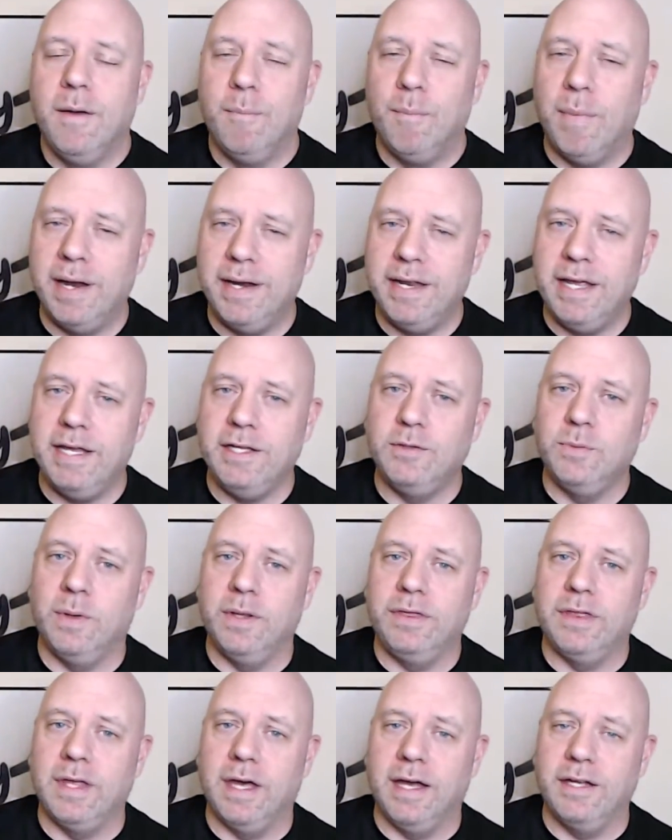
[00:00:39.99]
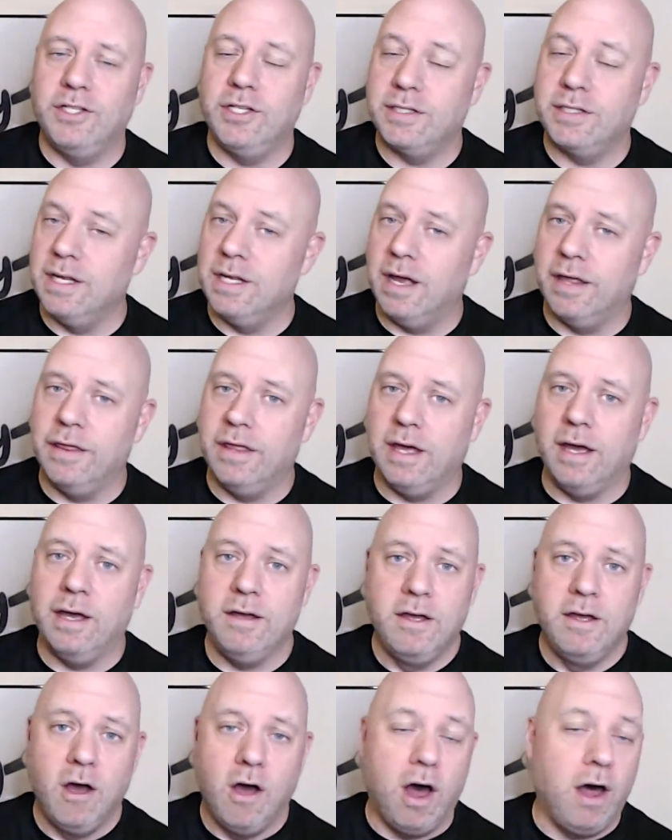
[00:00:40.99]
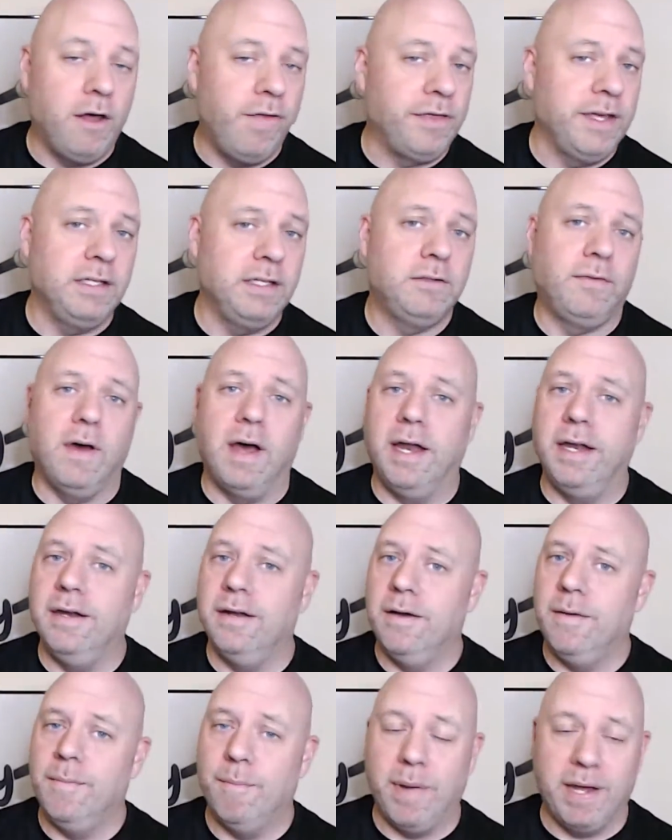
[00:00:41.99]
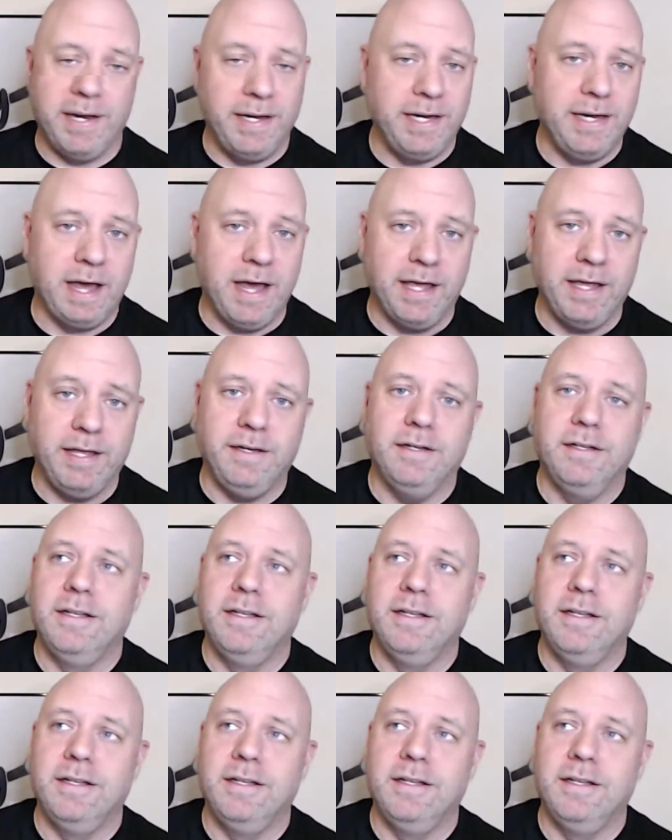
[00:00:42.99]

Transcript: Mondays with just another All Things Fun Monday night.